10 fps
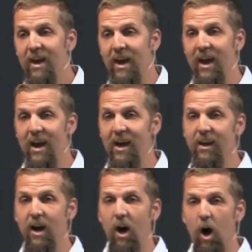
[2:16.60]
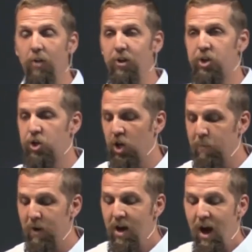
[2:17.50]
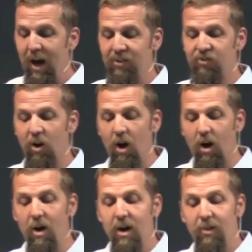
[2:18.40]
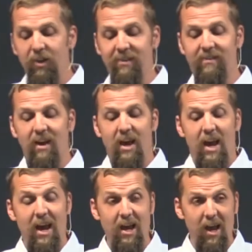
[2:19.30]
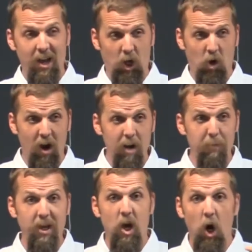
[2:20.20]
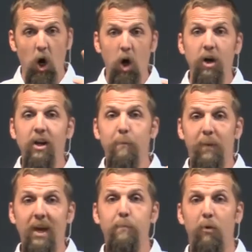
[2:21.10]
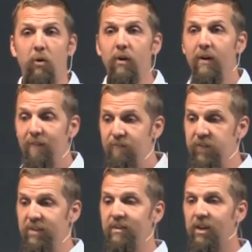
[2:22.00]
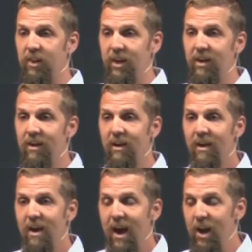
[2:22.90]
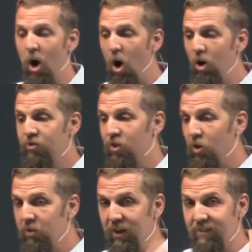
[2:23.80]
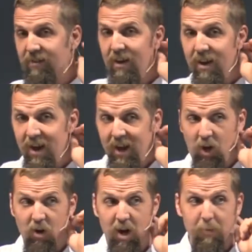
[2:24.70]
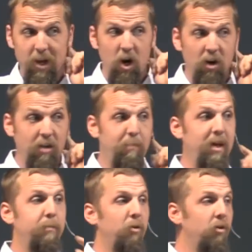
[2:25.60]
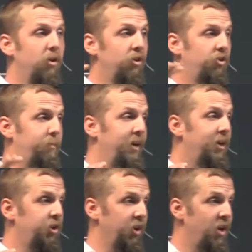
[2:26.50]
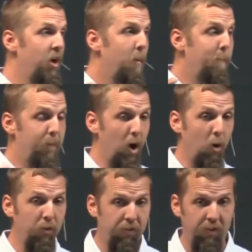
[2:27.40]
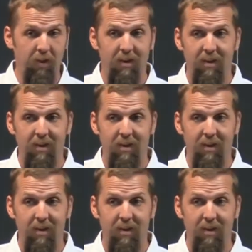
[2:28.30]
And uh, on this trip, I saw this incredibly hurting people physically and also these incredibly hurting people spiritually both